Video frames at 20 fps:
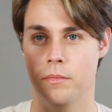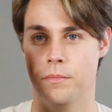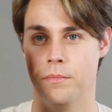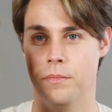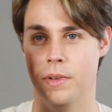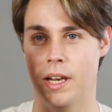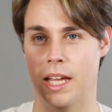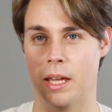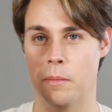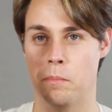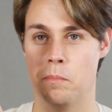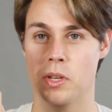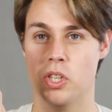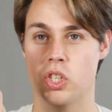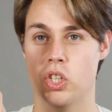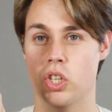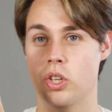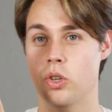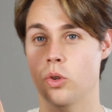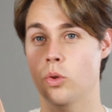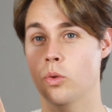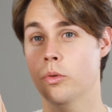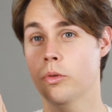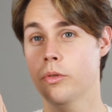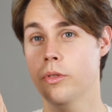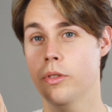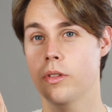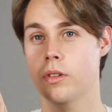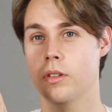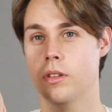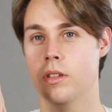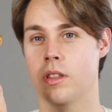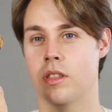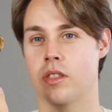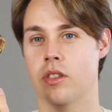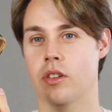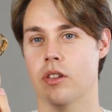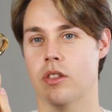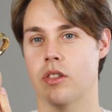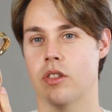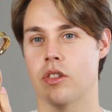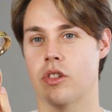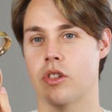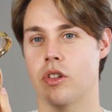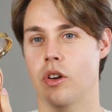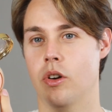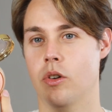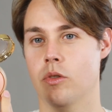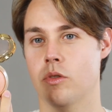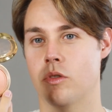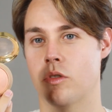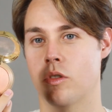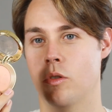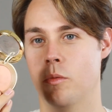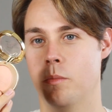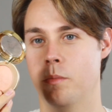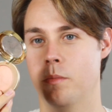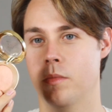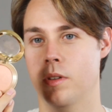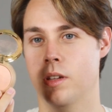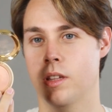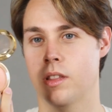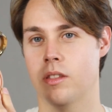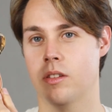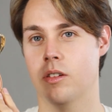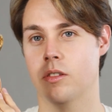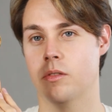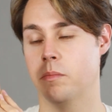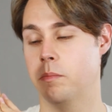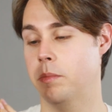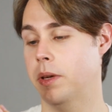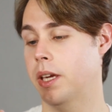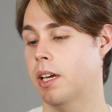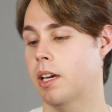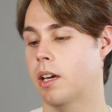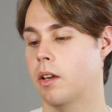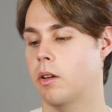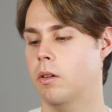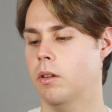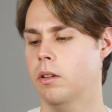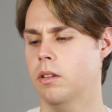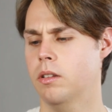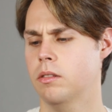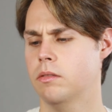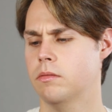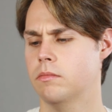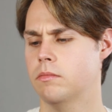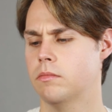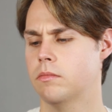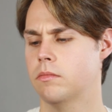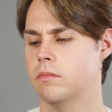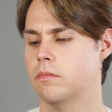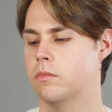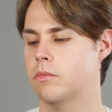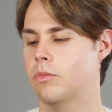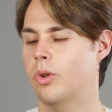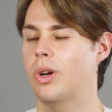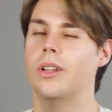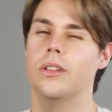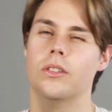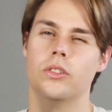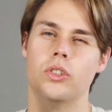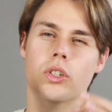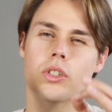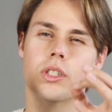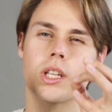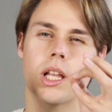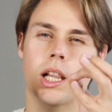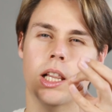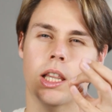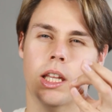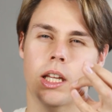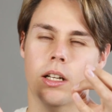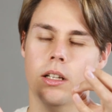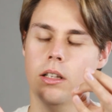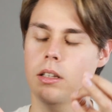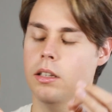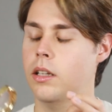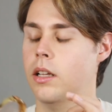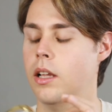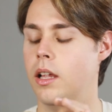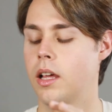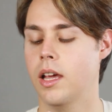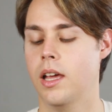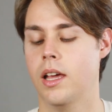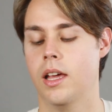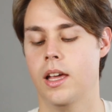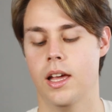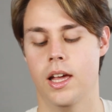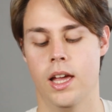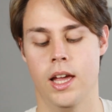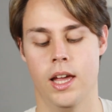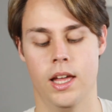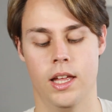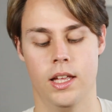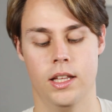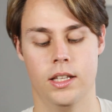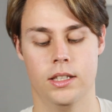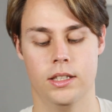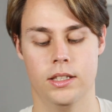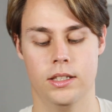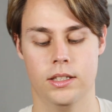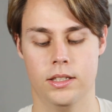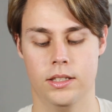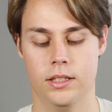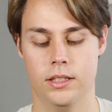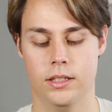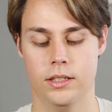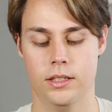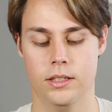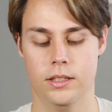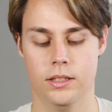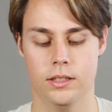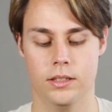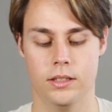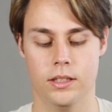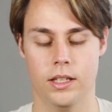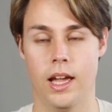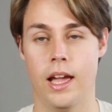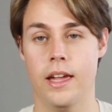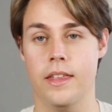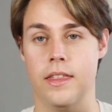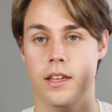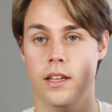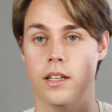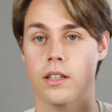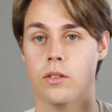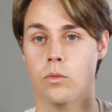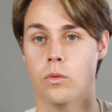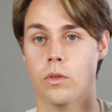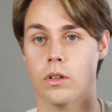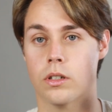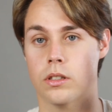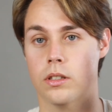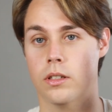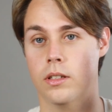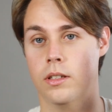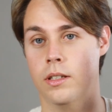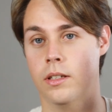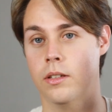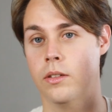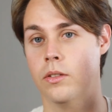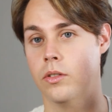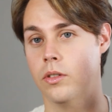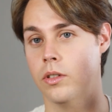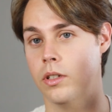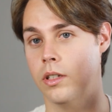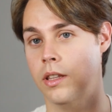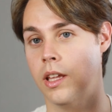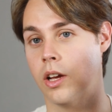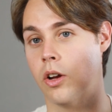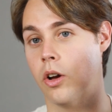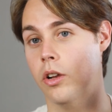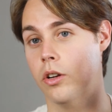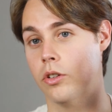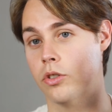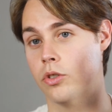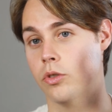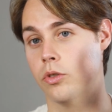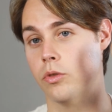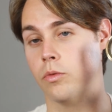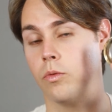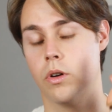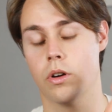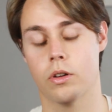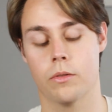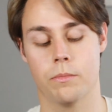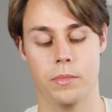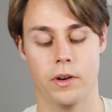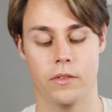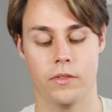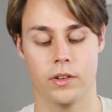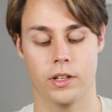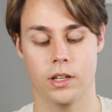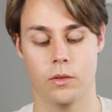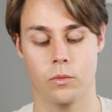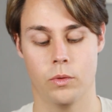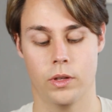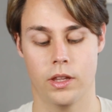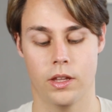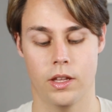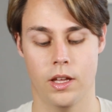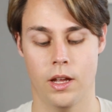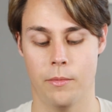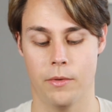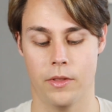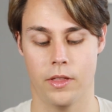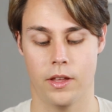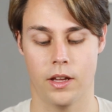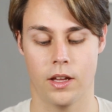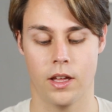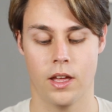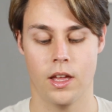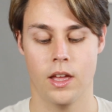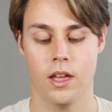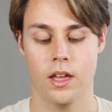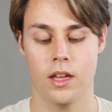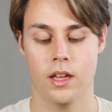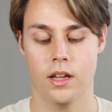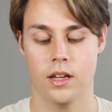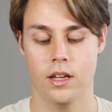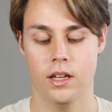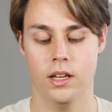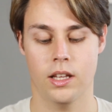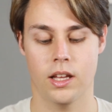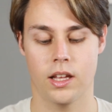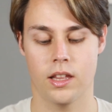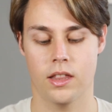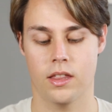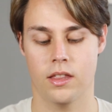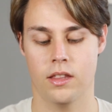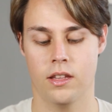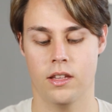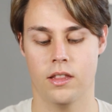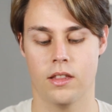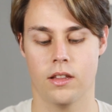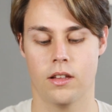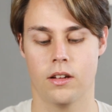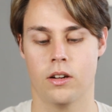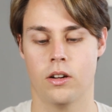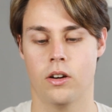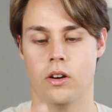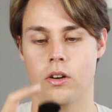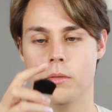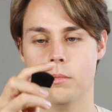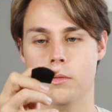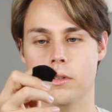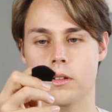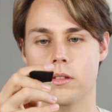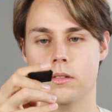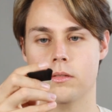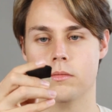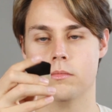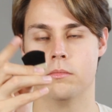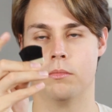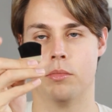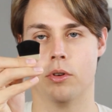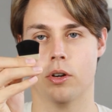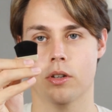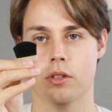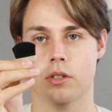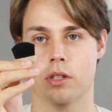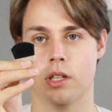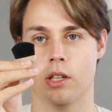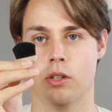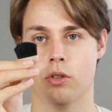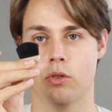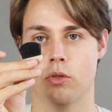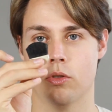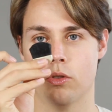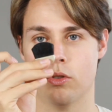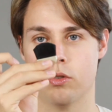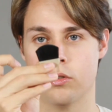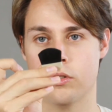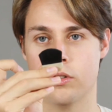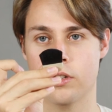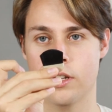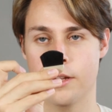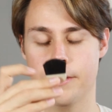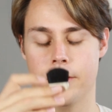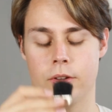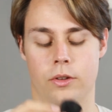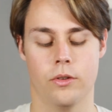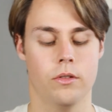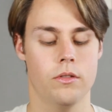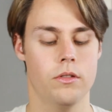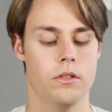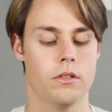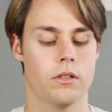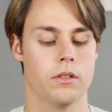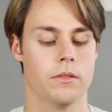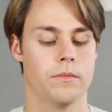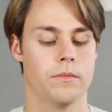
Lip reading: like peachy nude. It's not it's not pink at all. Well, just a little, and I think it works. The color should work perfectly with everything. It has this horrible brush that you should never use,